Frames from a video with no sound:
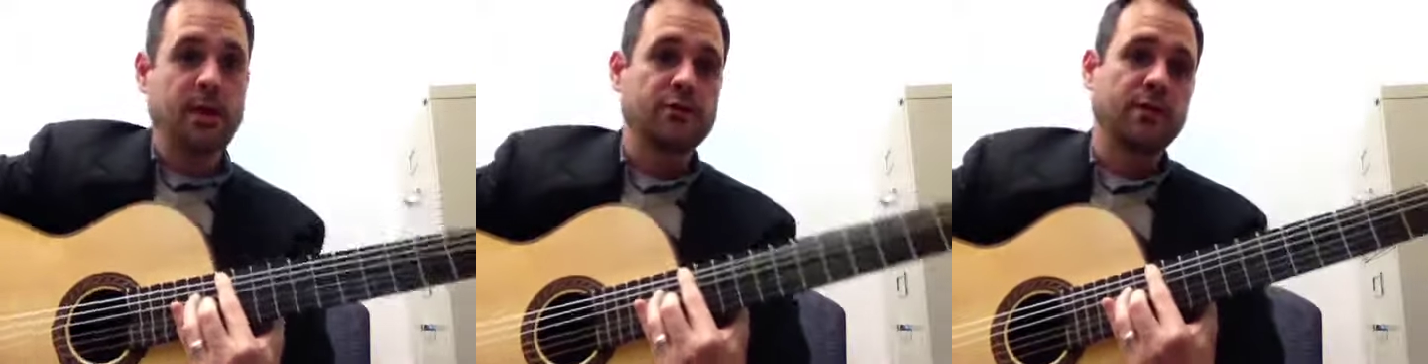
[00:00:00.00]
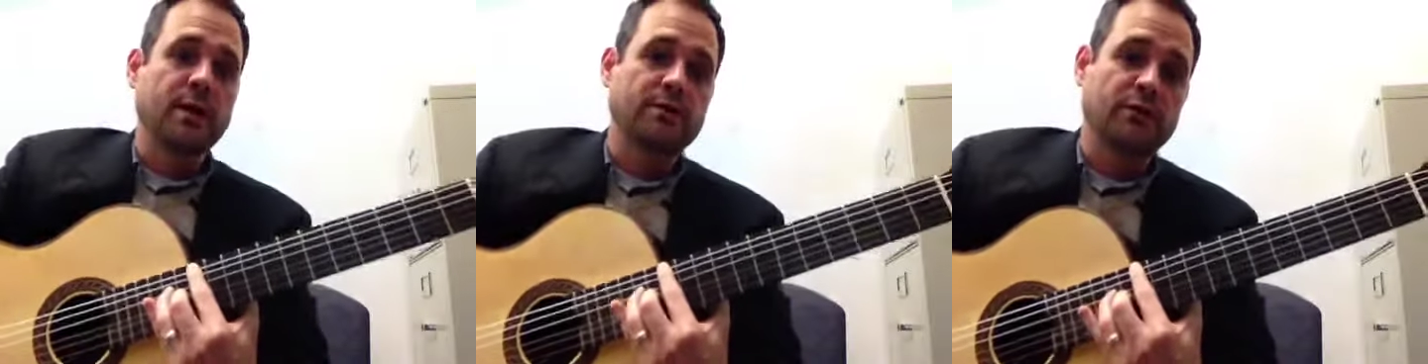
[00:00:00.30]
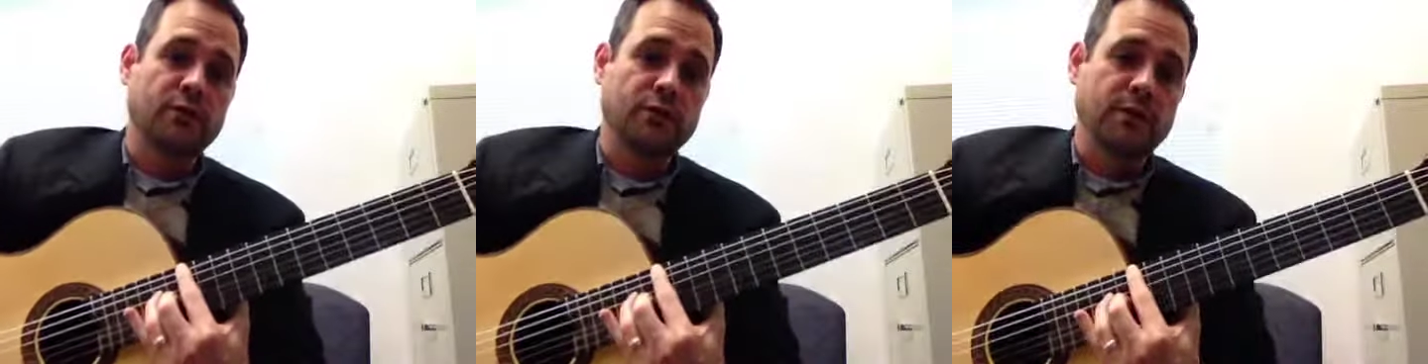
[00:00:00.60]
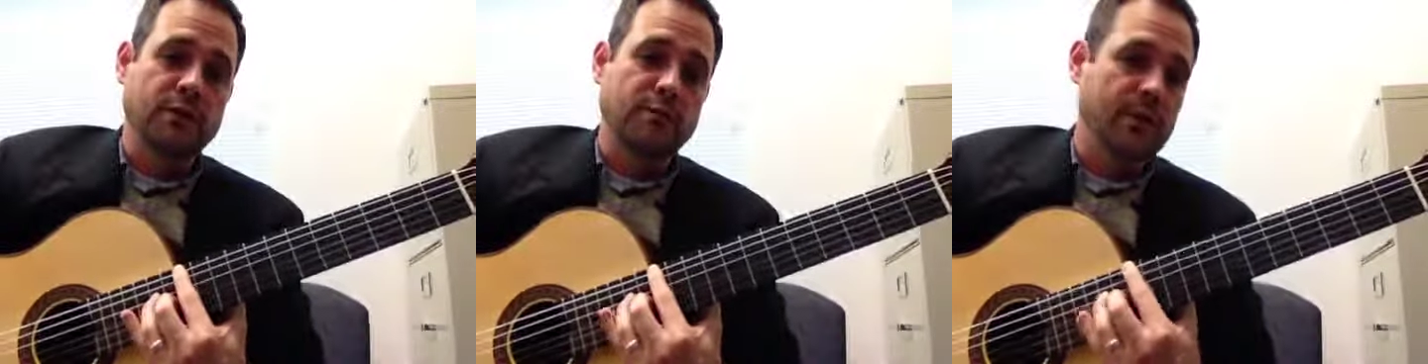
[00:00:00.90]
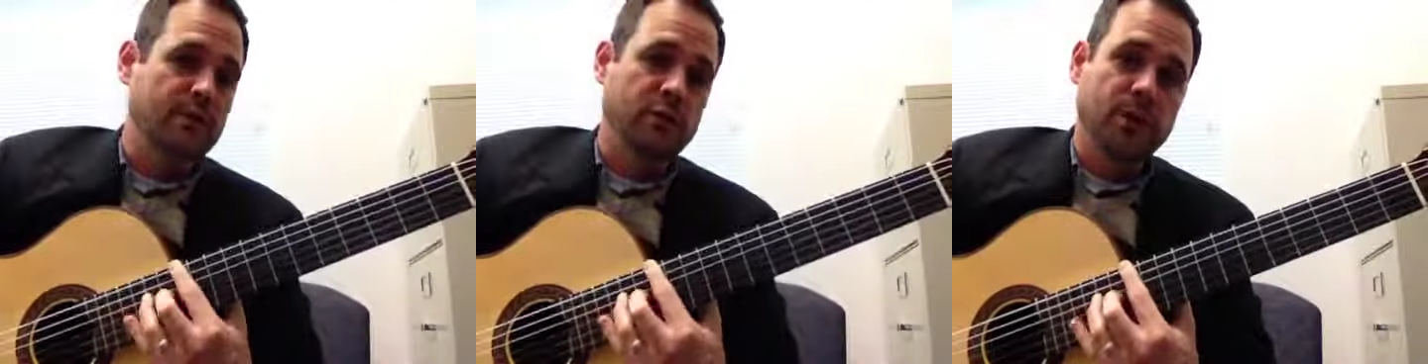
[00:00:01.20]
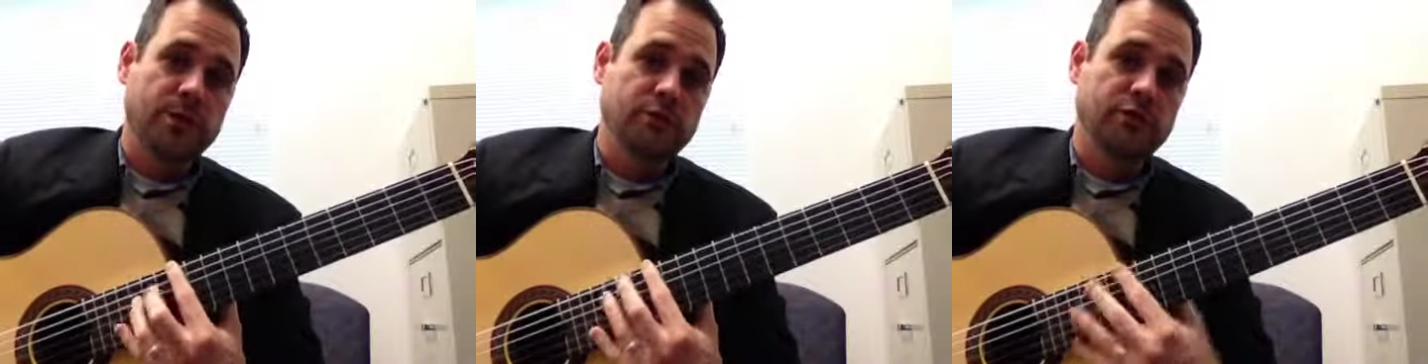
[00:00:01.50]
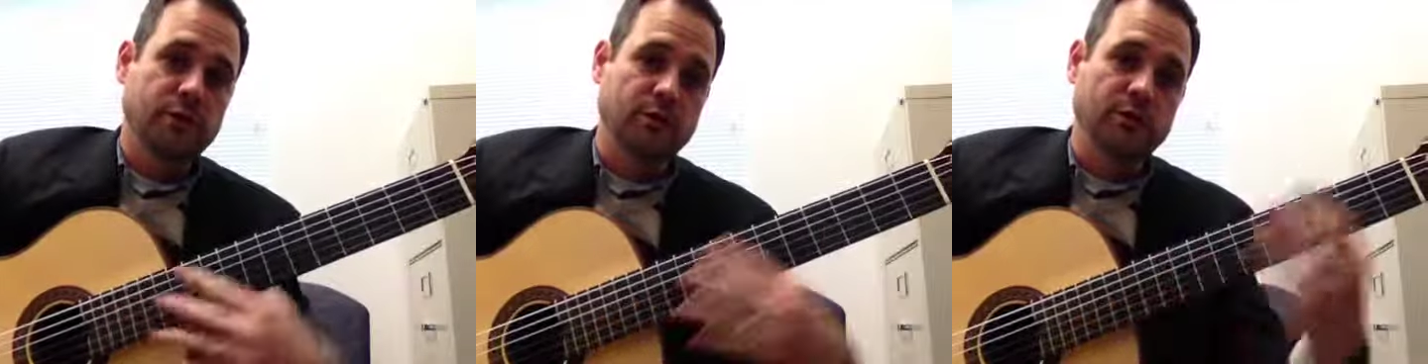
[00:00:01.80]
So that's just using these major and minor
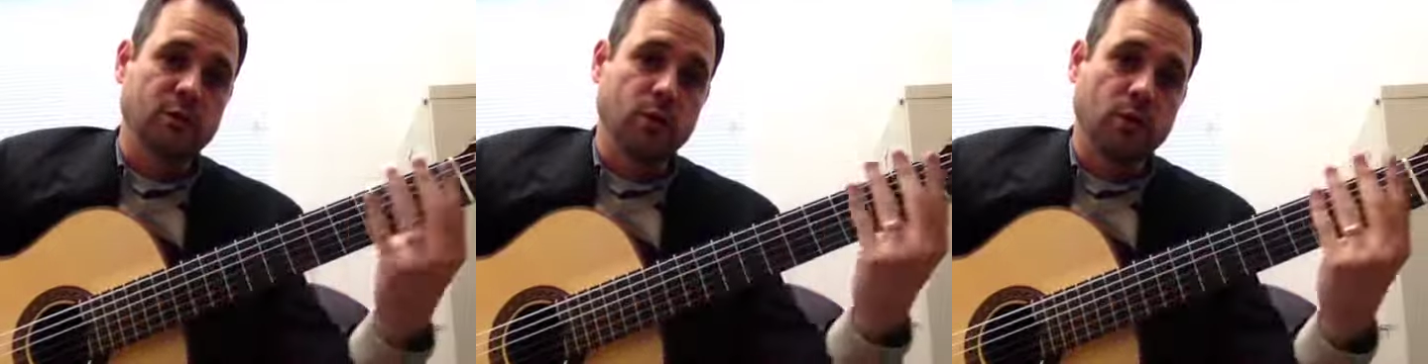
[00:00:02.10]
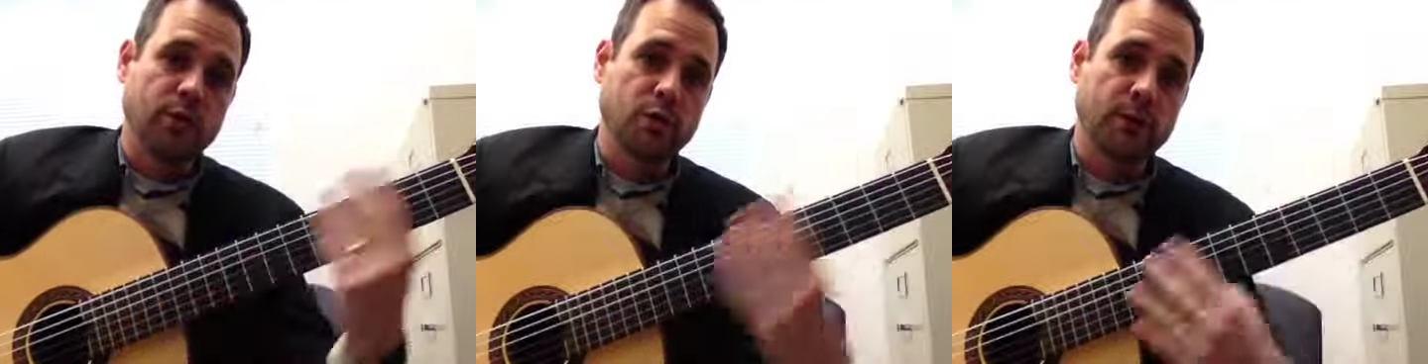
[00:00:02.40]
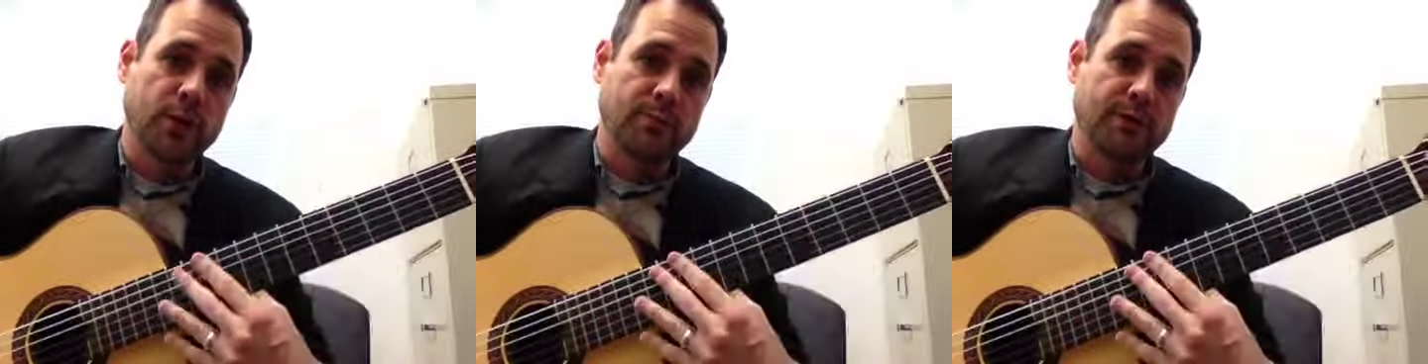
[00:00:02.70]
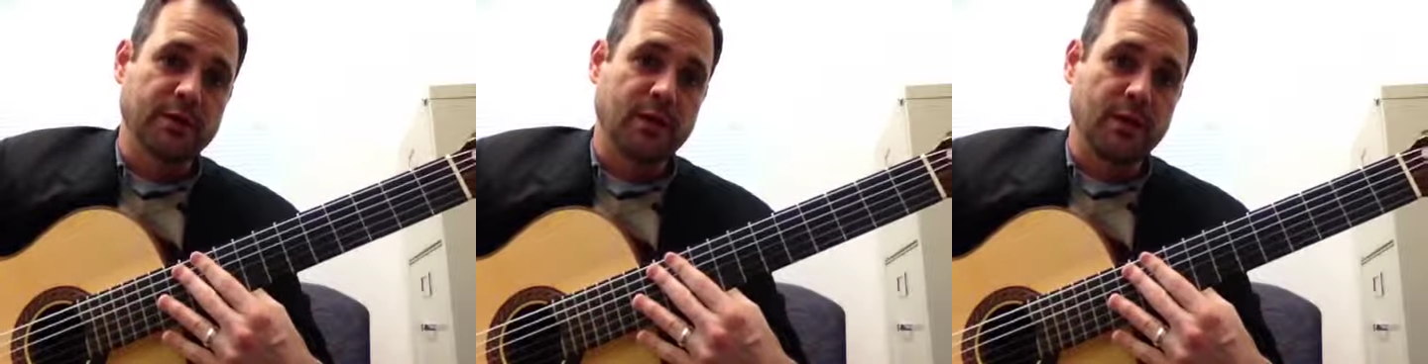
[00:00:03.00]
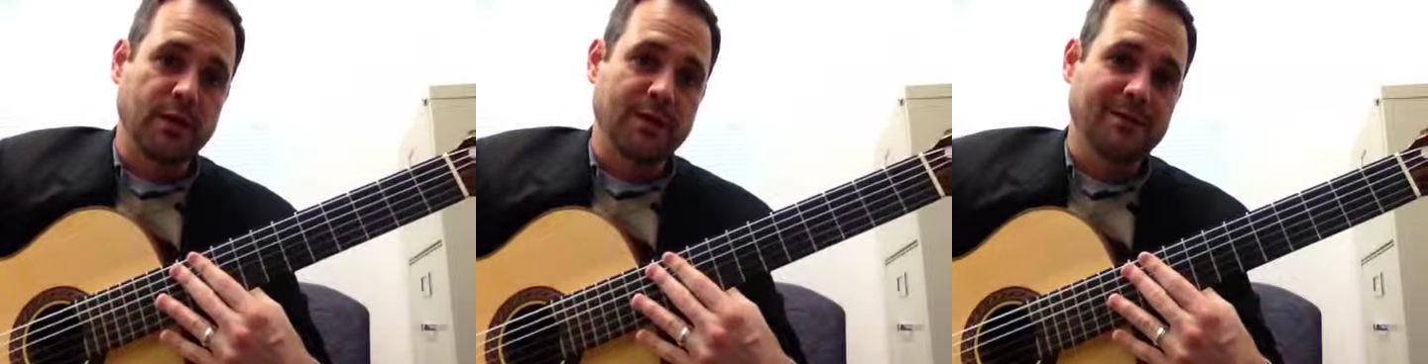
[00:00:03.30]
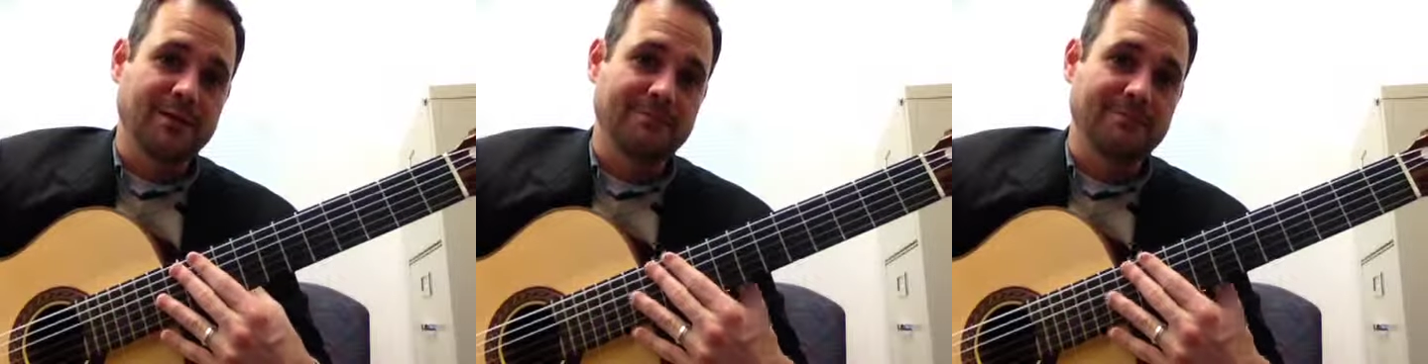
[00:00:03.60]
shells to work your way up the guitar neck.